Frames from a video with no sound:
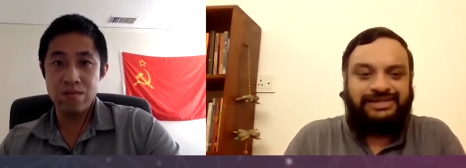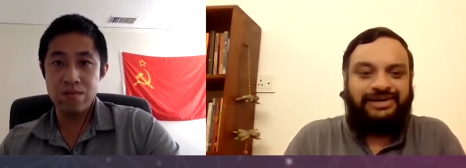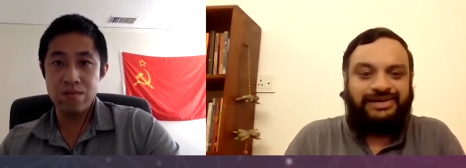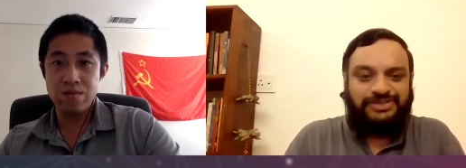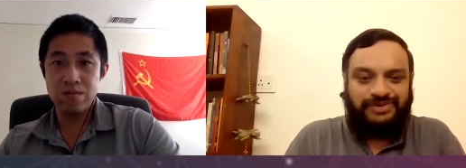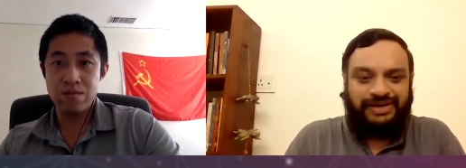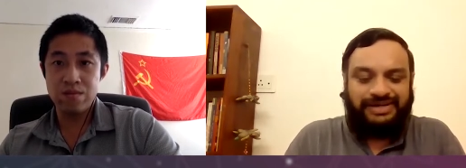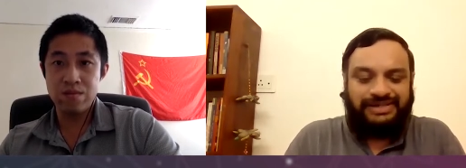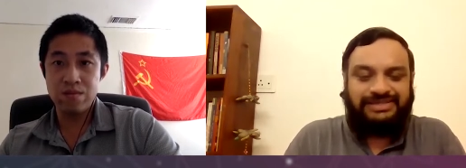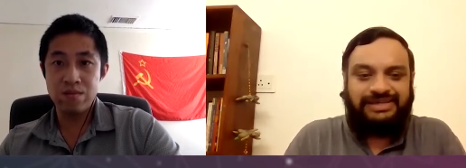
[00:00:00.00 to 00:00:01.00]
Speaker 1: are as far
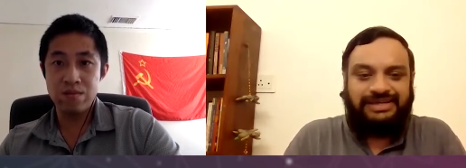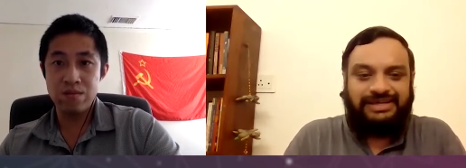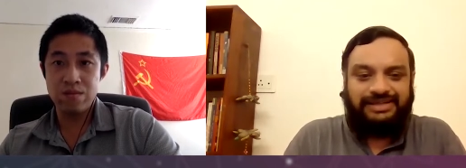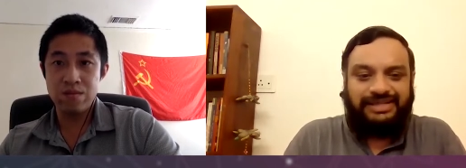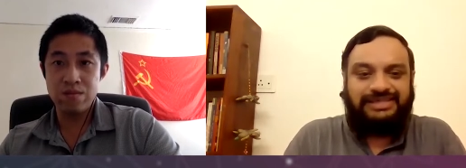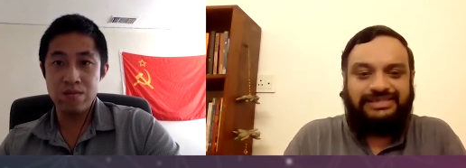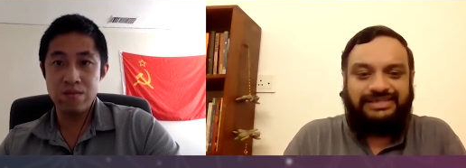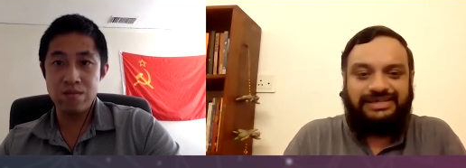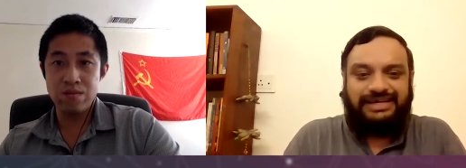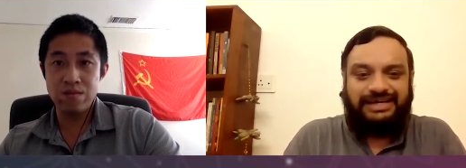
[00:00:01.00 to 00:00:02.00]
as
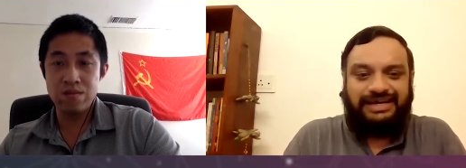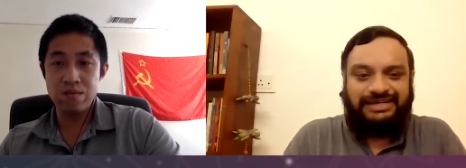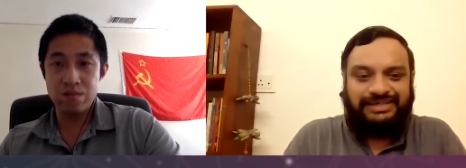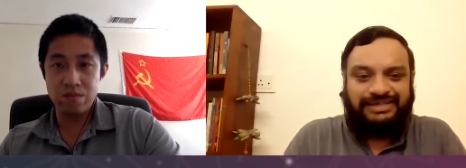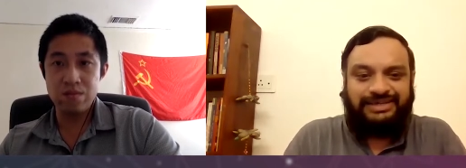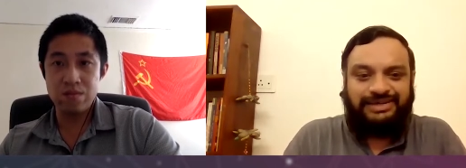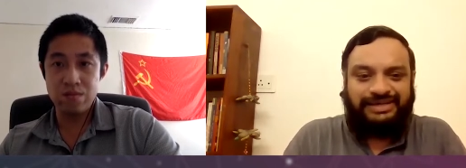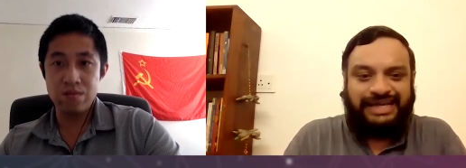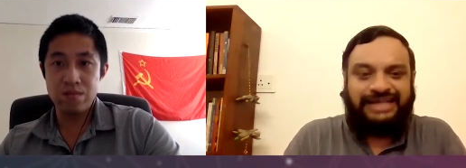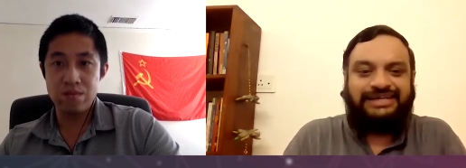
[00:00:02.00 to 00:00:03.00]
this uh,
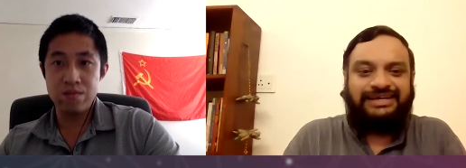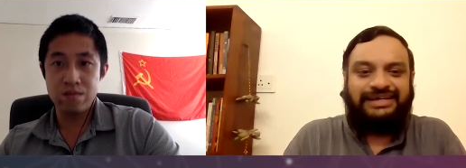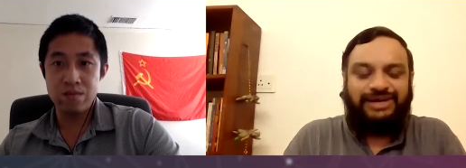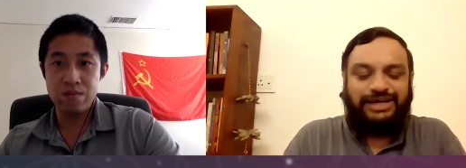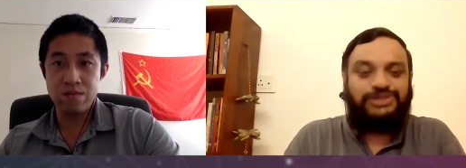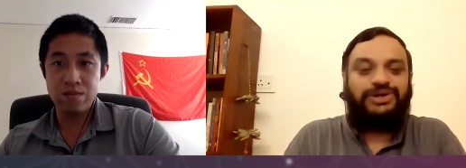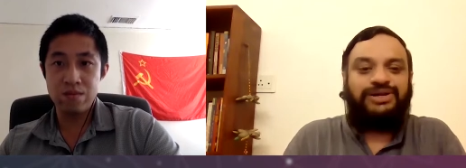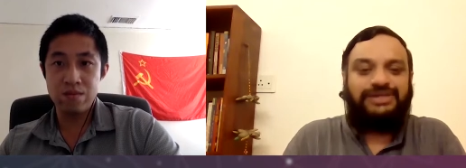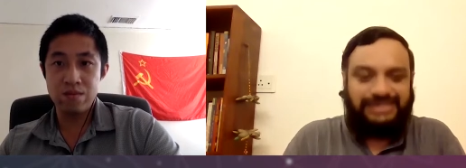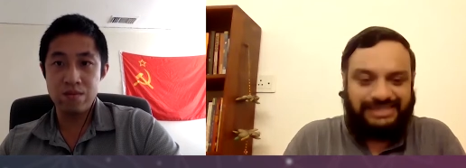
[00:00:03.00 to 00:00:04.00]
tech
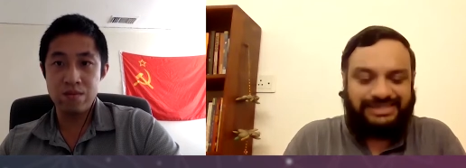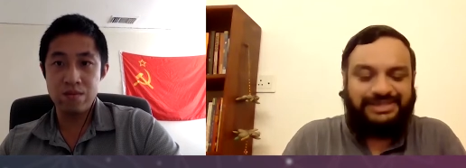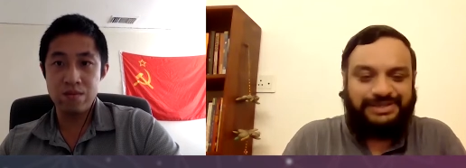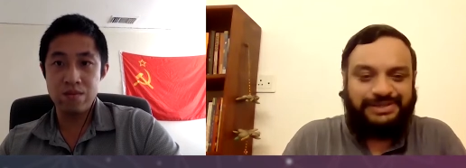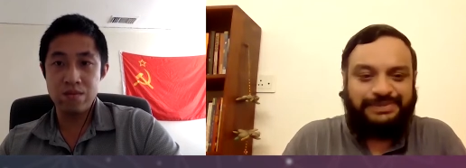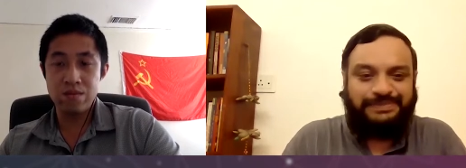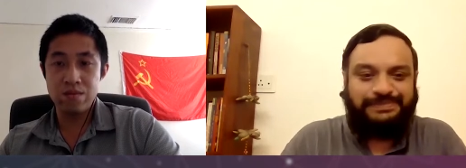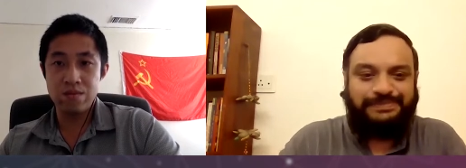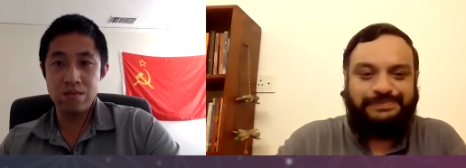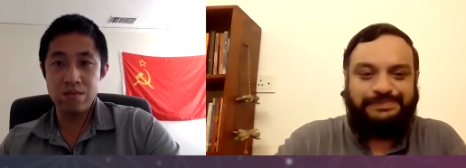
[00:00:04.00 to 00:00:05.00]
assault is concerned?
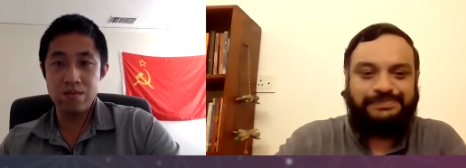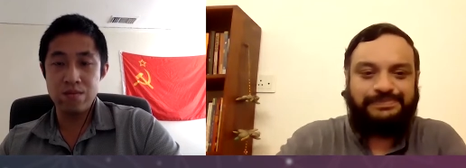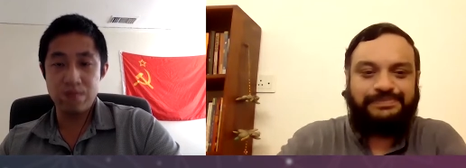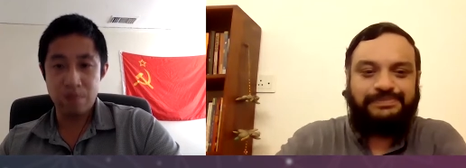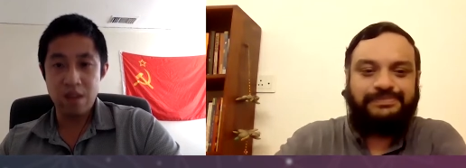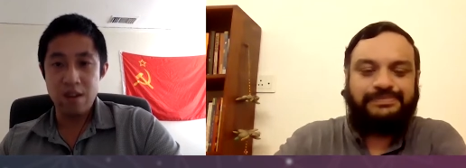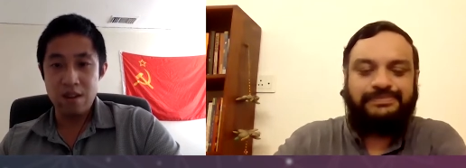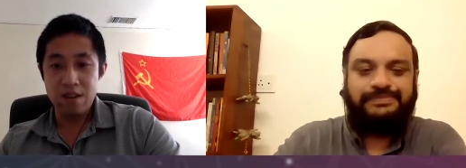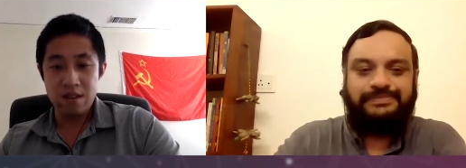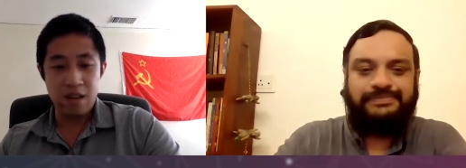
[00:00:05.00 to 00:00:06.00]

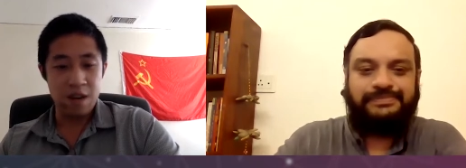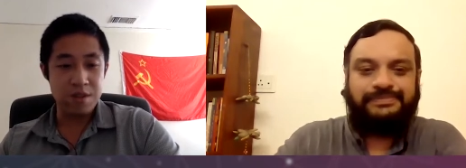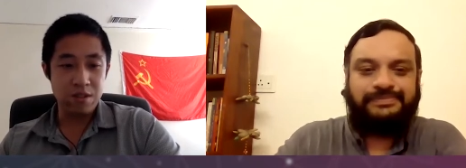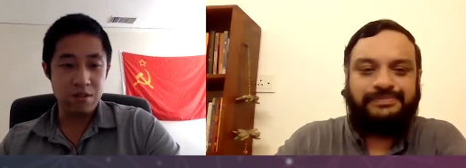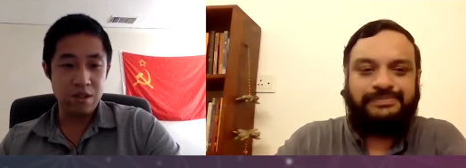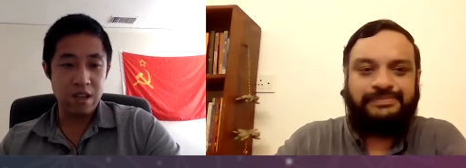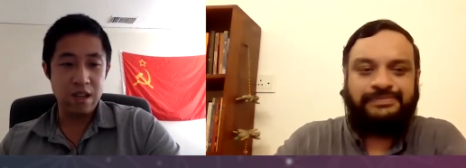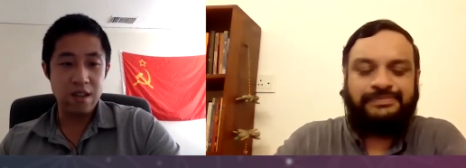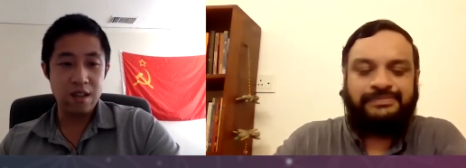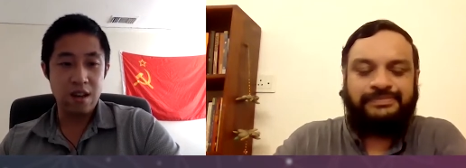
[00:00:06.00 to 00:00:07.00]
Speaker 2: Yeah, absolutely.
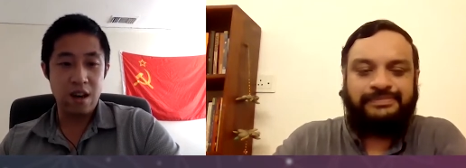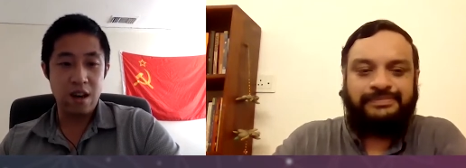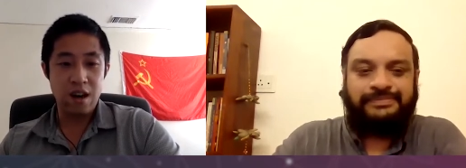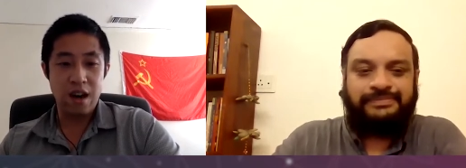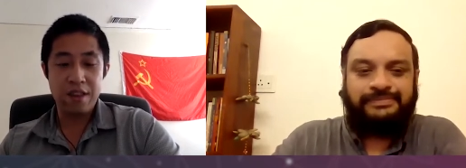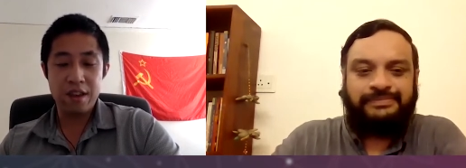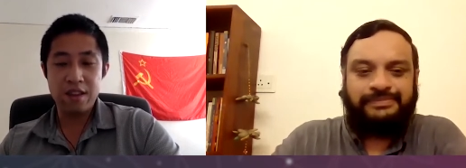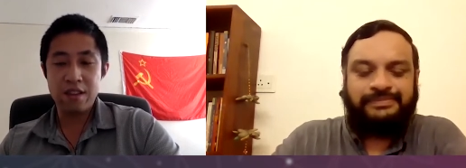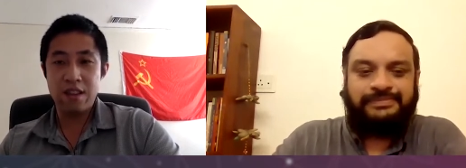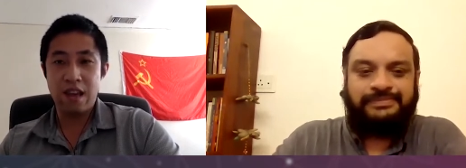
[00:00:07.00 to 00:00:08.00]
Uh, I think
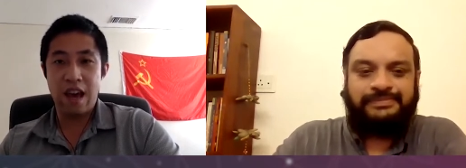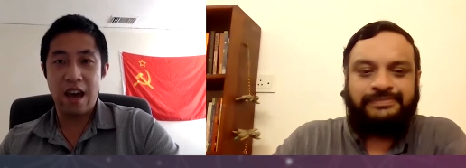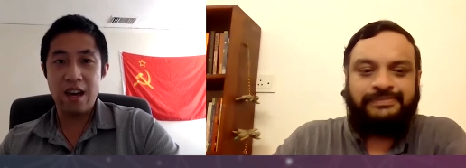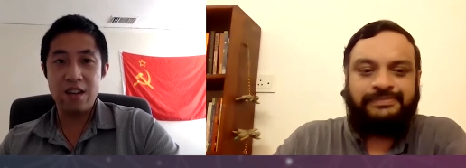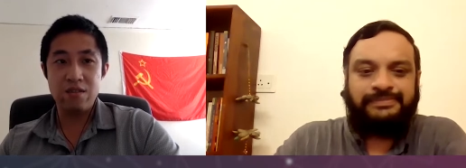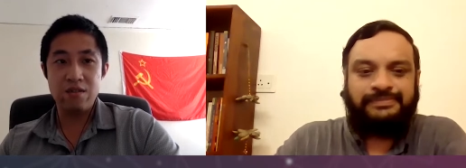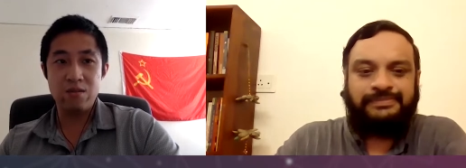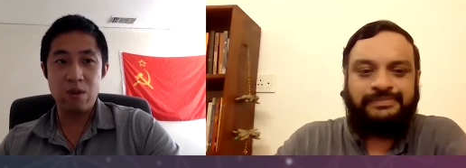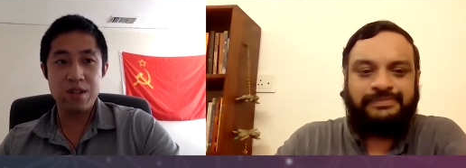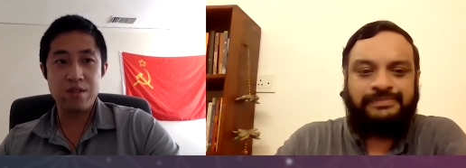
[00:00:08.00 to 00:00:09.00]
that
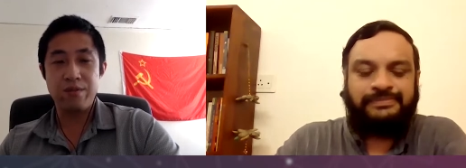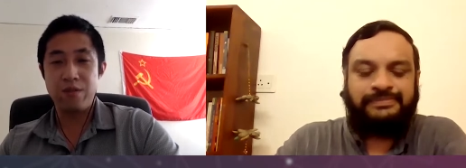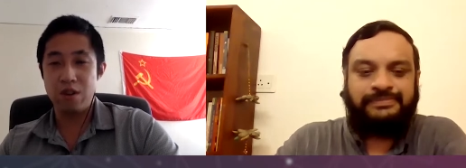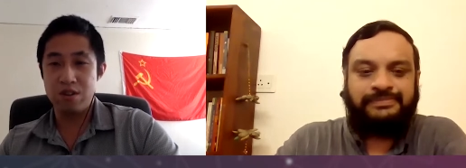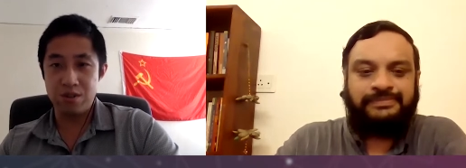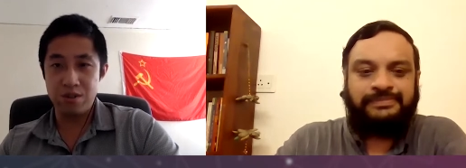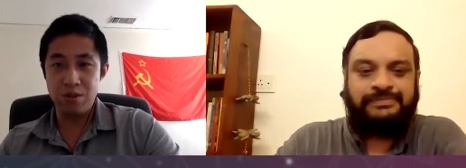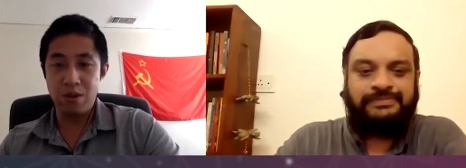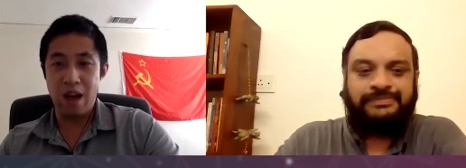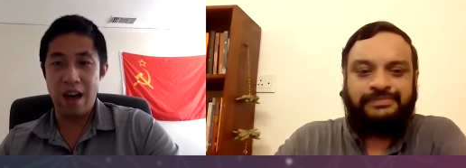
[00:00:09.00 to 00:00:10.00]
what is referred to
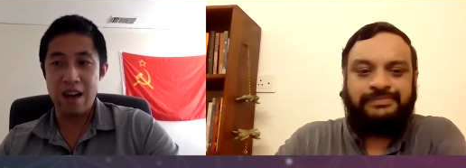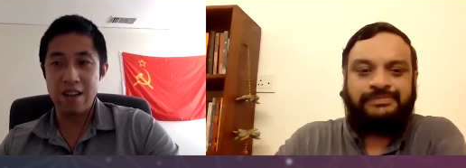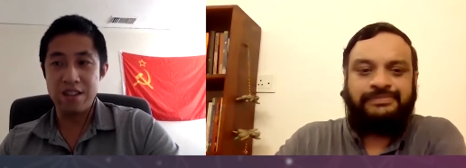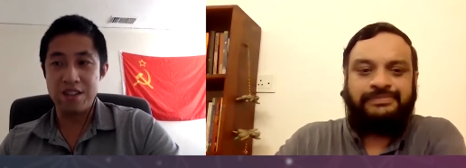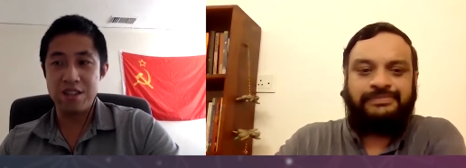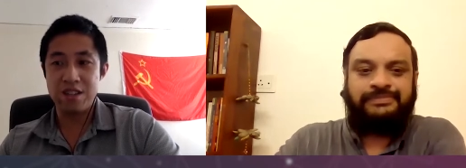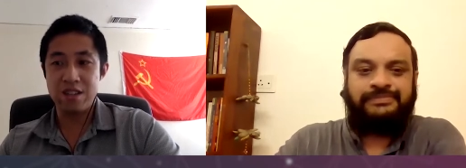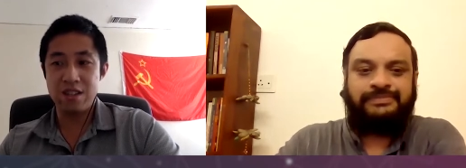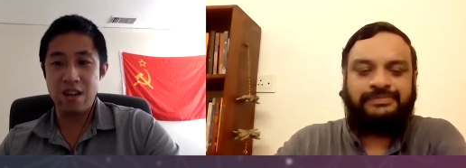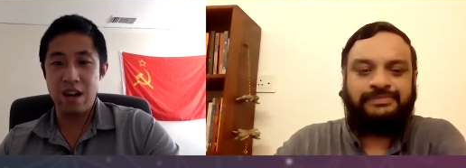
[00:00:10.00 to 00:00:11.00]
as
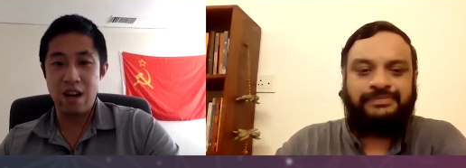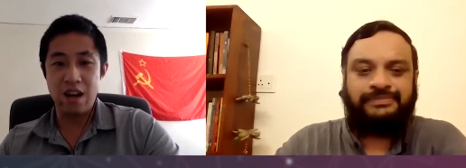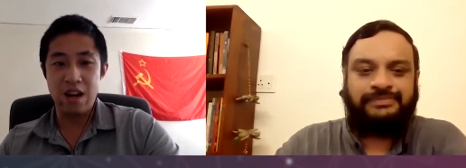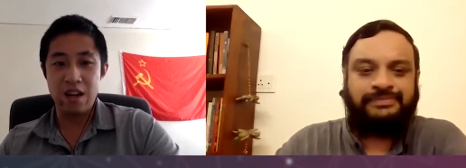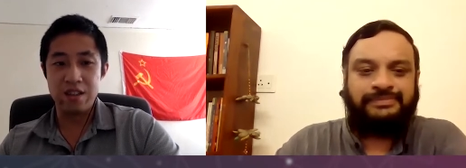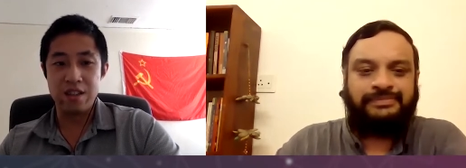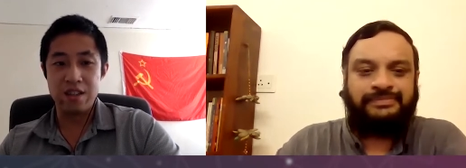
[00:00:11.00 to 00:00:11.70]
uh, the